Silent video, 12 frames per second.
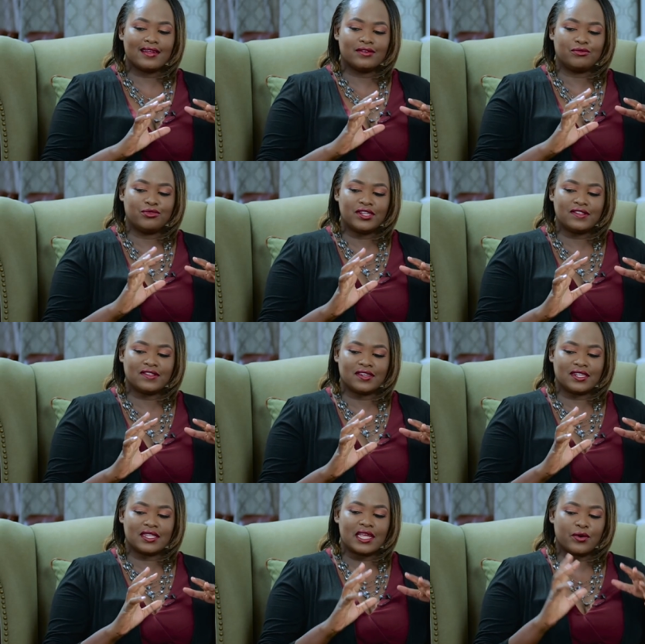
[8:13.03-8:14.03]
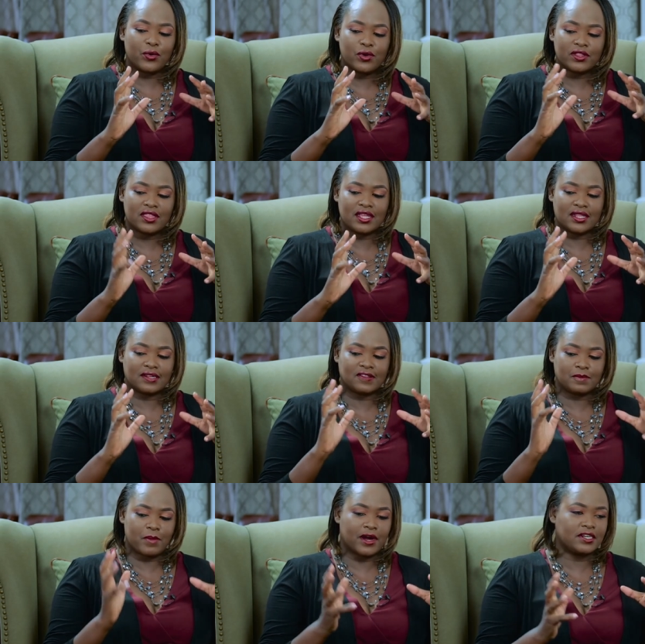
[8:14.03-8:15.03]
reason, the whole thing that
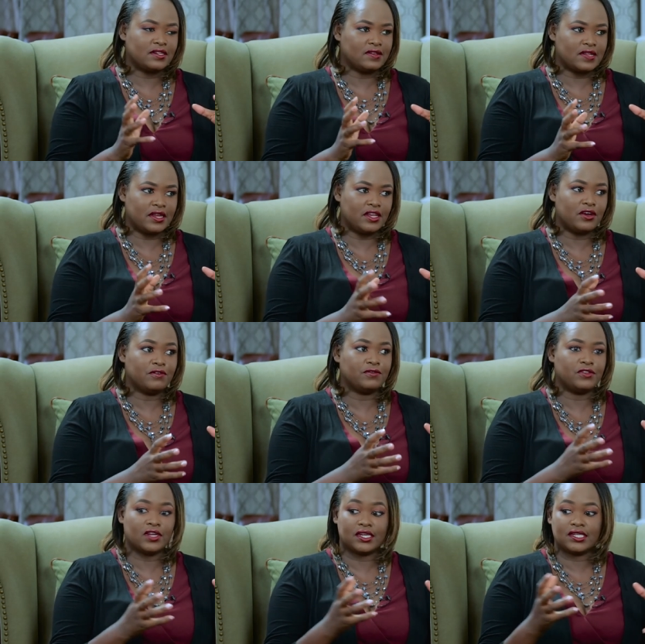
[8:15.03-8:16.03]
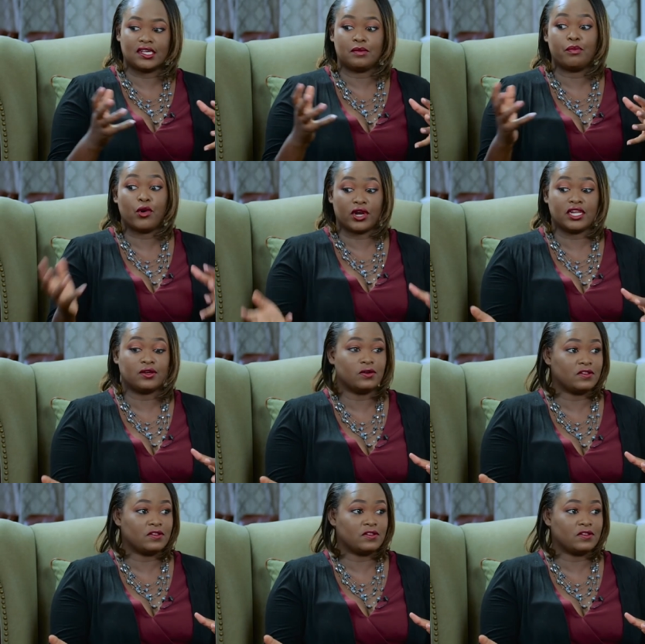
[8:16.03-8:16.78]
sparked this idea of starting Pauline